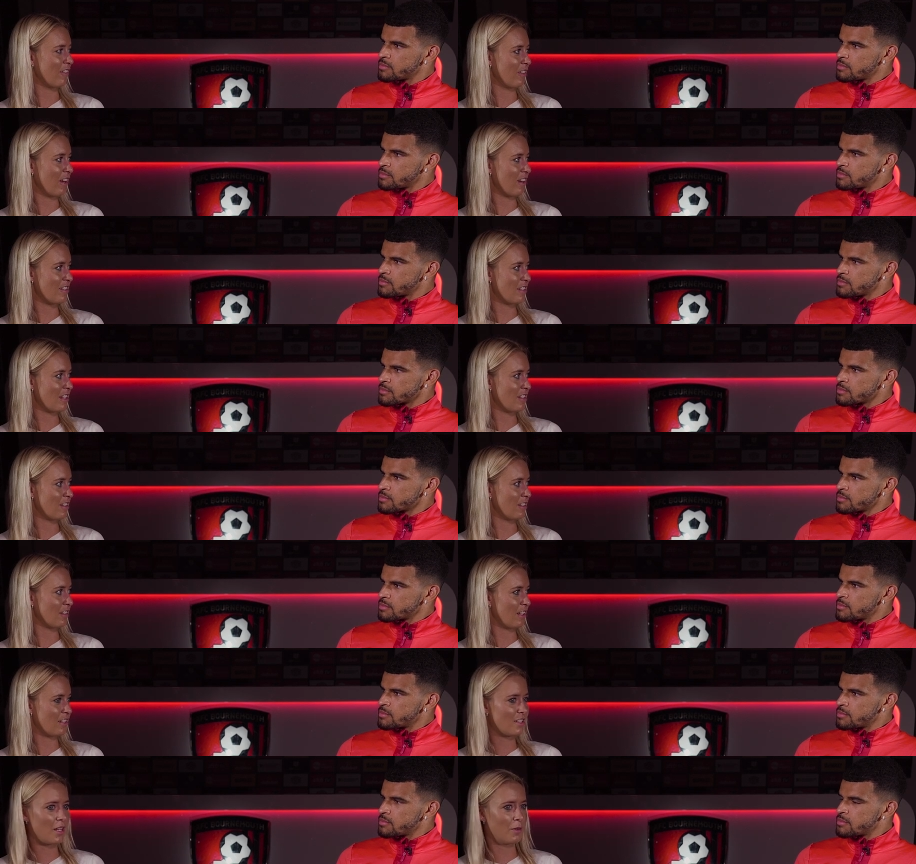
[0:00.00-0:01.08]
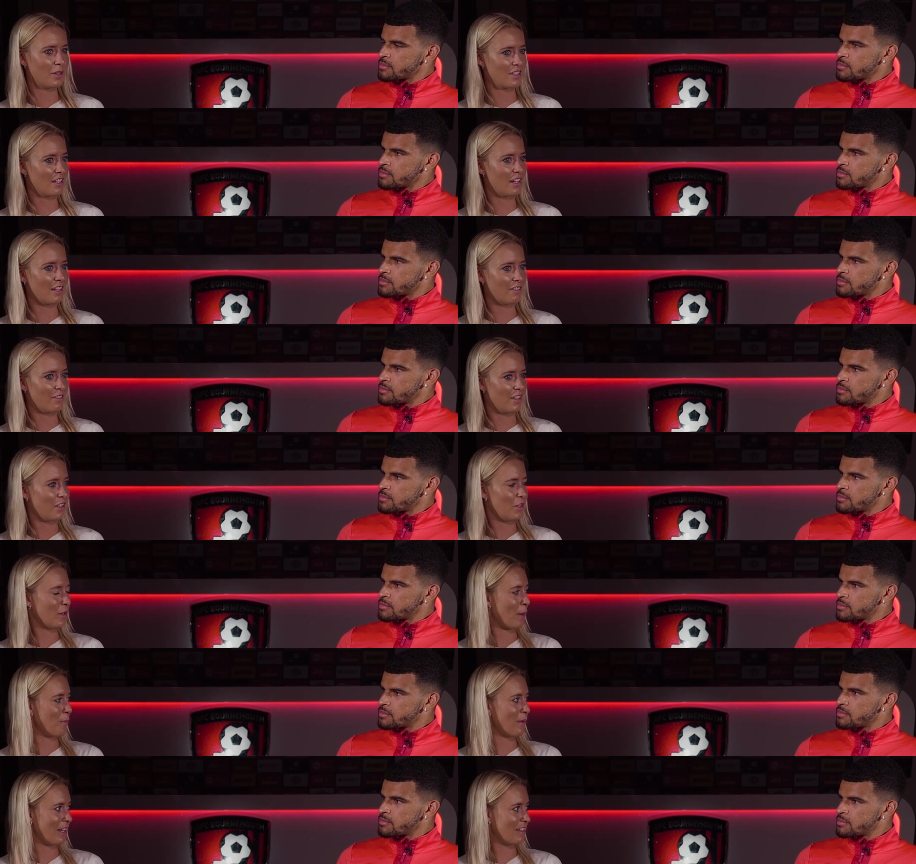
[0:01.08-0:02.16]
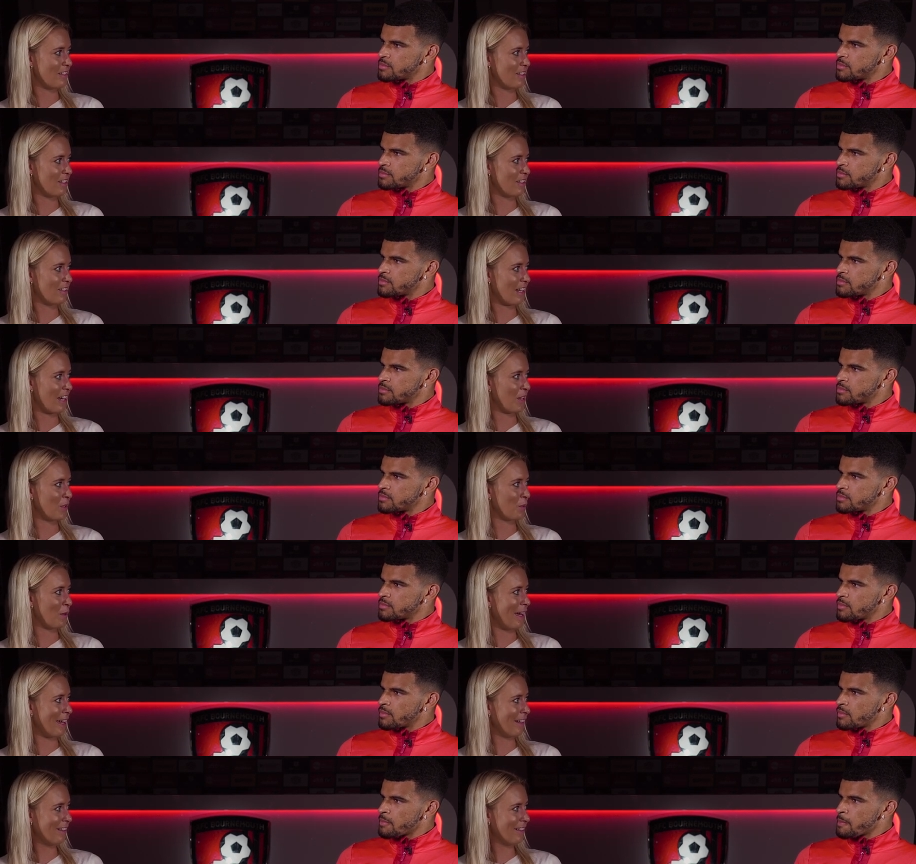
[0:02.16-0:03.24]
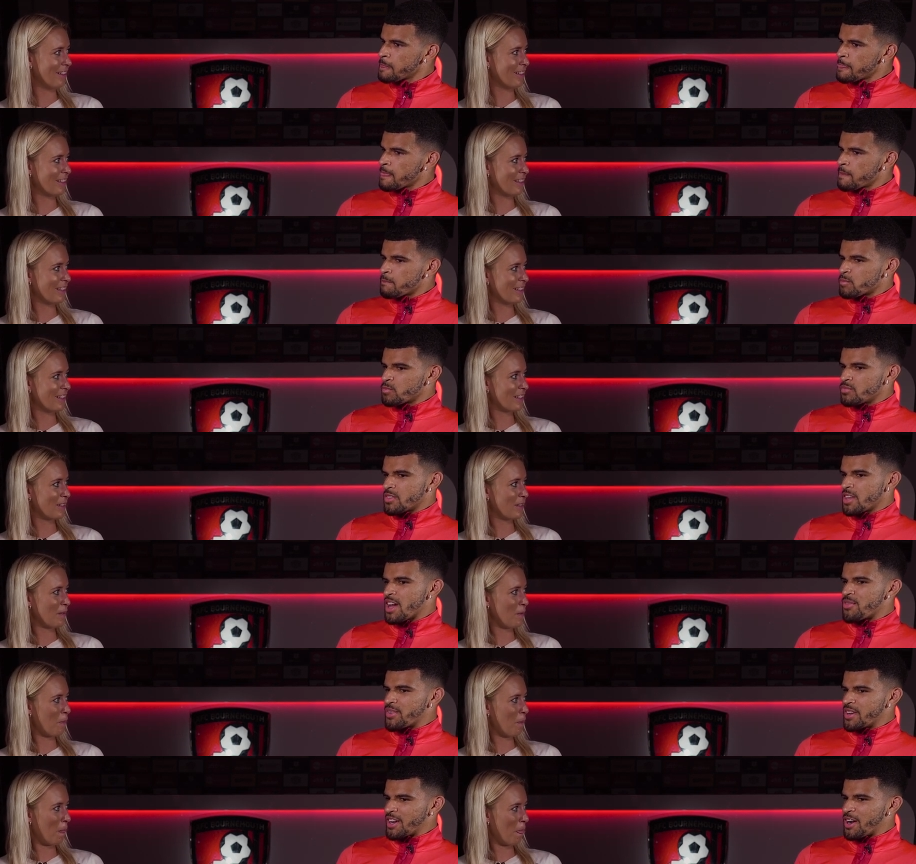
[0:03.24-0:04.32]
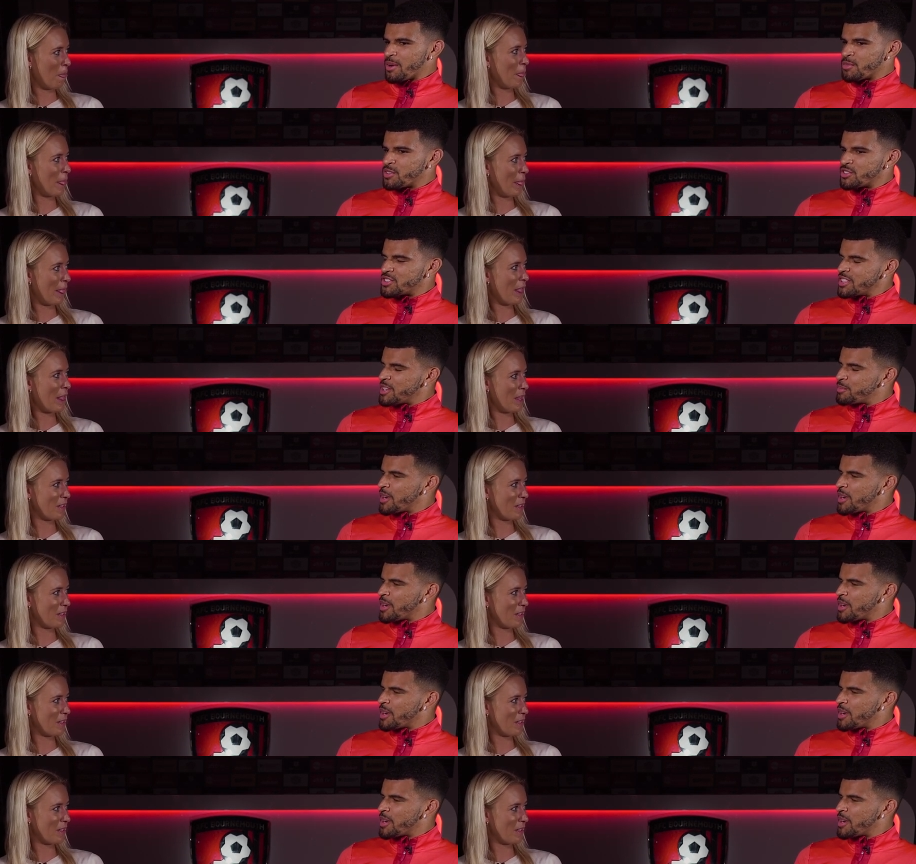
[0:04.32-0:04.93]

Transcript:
Speaker 1: of last season, and they're so excited for the new campaign to get underway.
Speaker 2: Yeah, I think obviously the